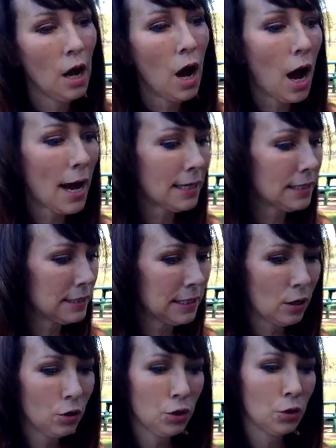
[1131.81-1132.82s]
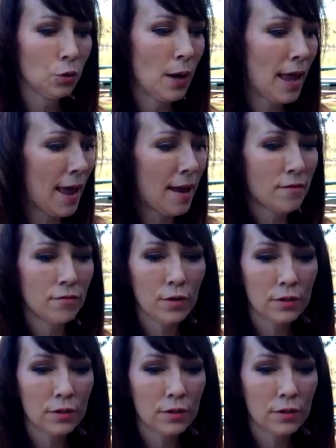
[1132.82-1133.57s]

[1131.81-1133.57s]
I can tell you every